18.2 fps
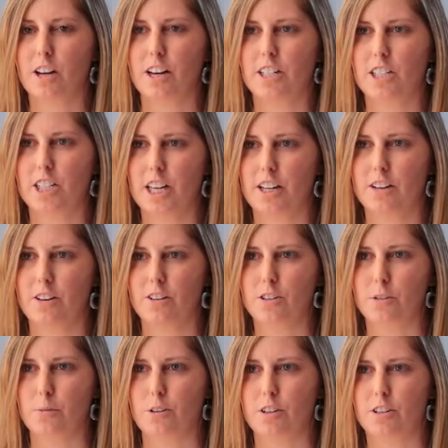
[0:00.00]
I share
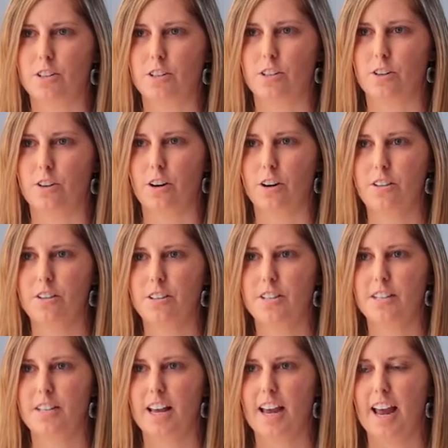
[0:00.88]
those with the
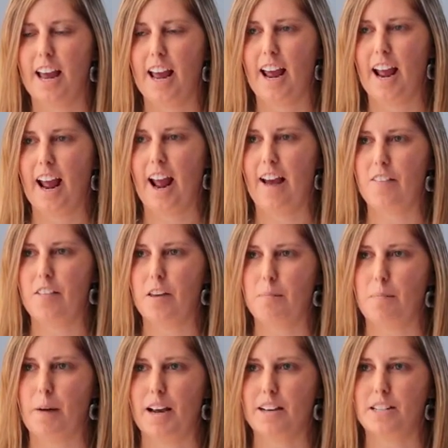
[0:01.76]
students and
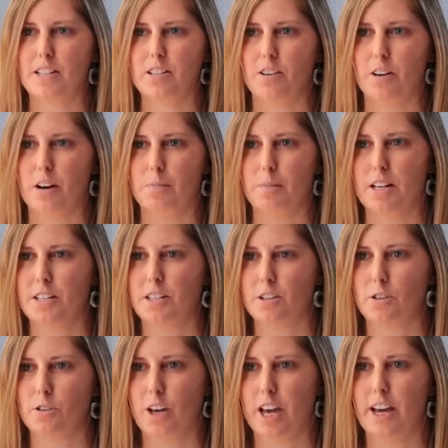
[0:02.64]
they're based on a
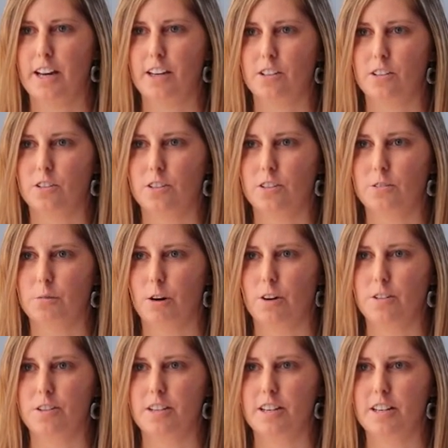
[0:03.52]
must-do, can-do
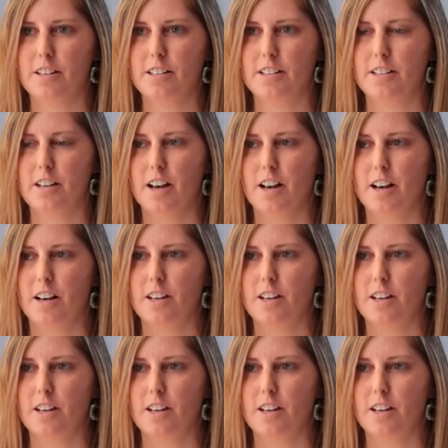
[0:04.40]
process.